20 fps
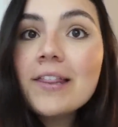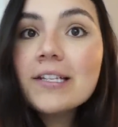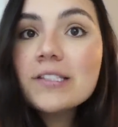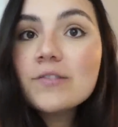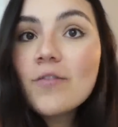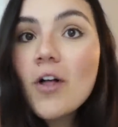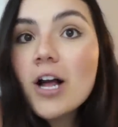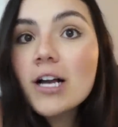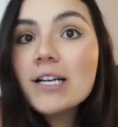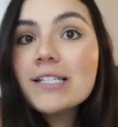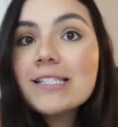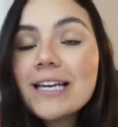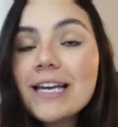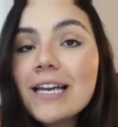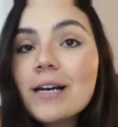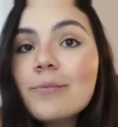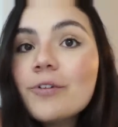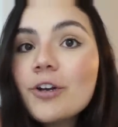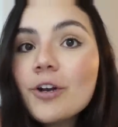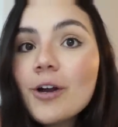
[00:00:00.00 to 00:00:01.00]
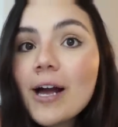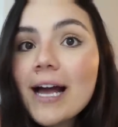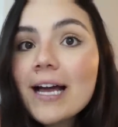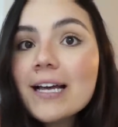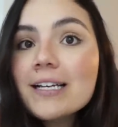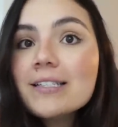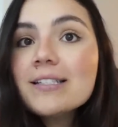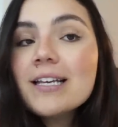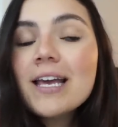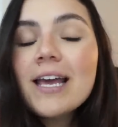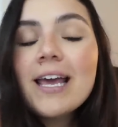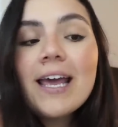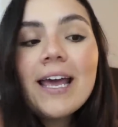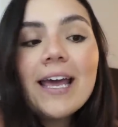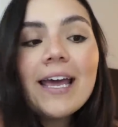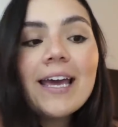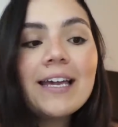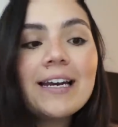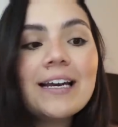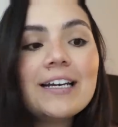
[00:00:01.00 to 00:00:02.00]
this vlog to get up for you guys
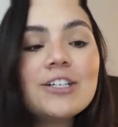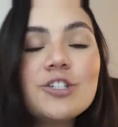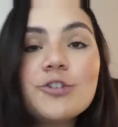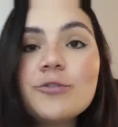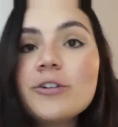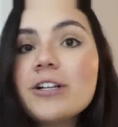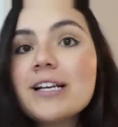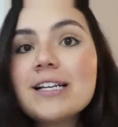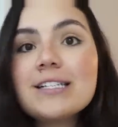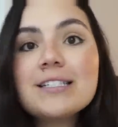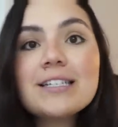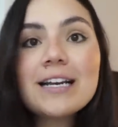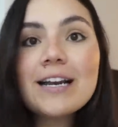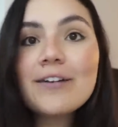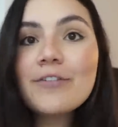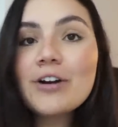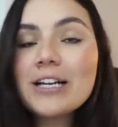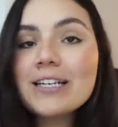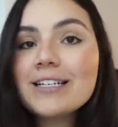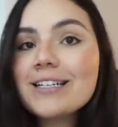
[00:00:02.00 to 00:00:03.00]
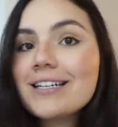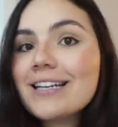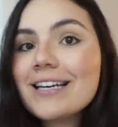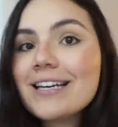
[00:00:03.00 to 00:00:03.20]
and I just realized I never ended